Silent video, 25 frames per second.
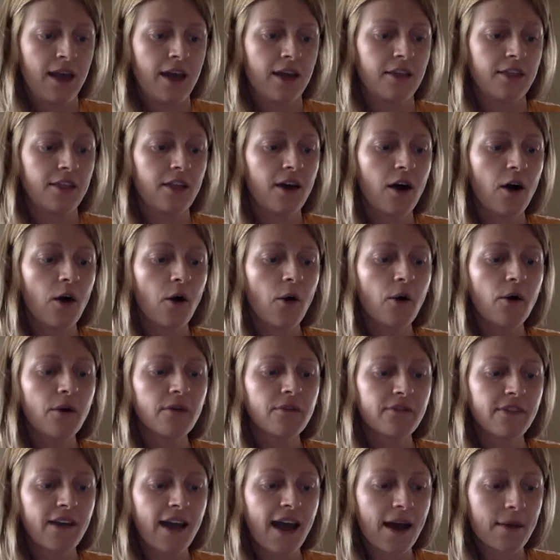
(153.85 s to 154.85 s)
The whole
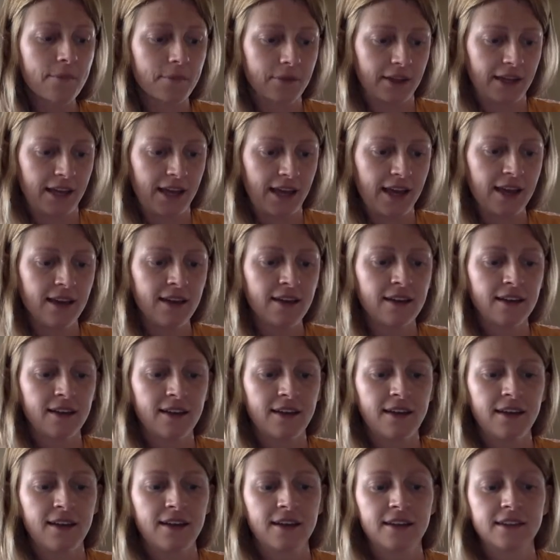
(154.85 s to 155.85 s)
family,
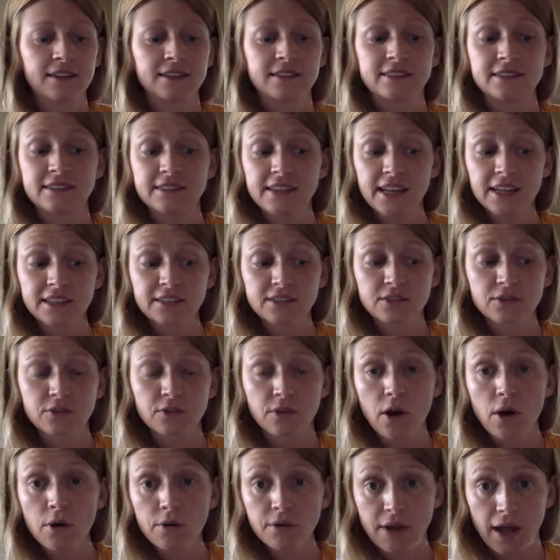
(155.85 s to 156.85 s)
6
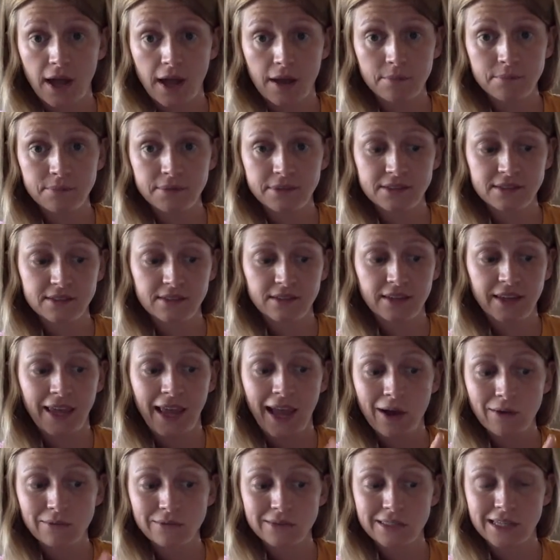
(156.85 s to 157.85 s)
grown-ups,
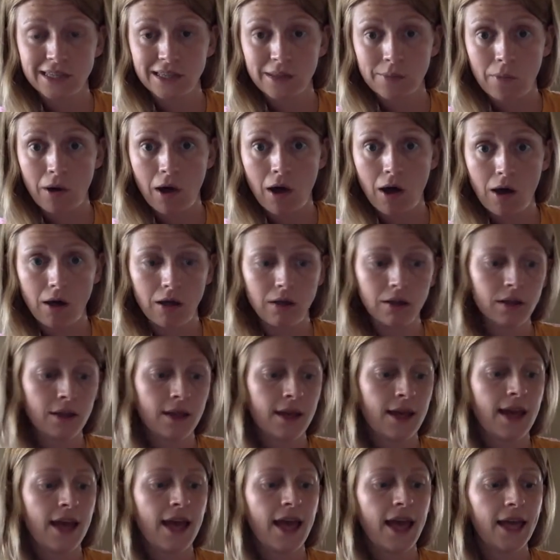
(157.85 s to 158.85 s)
counting them
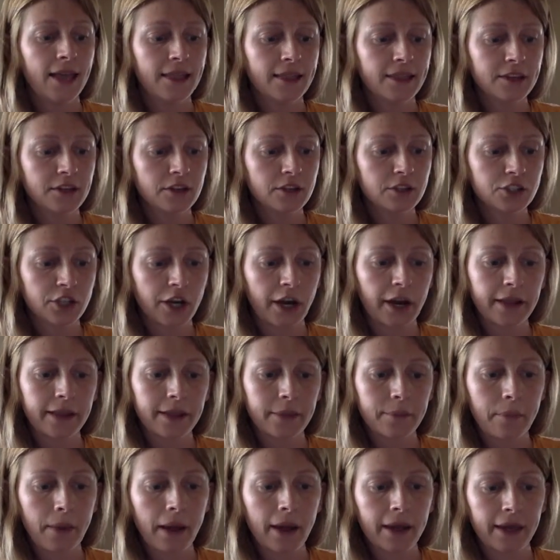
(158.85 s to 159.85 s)
all, and little Charlie
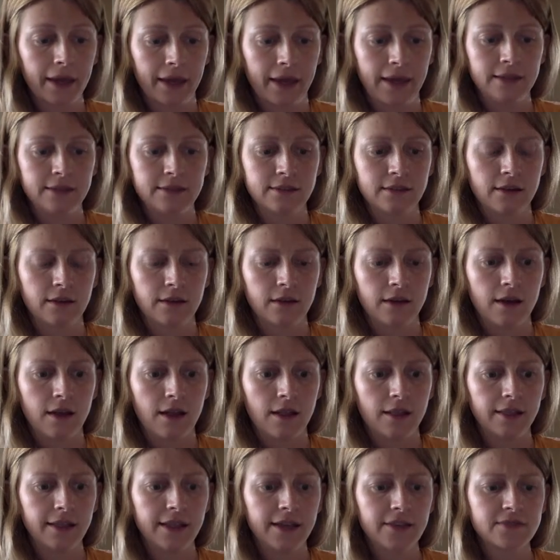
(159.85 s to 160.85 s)
Bucket
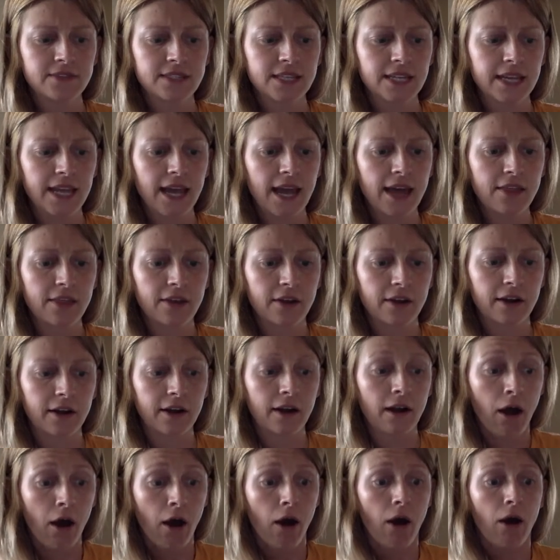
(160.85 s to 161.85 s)
live together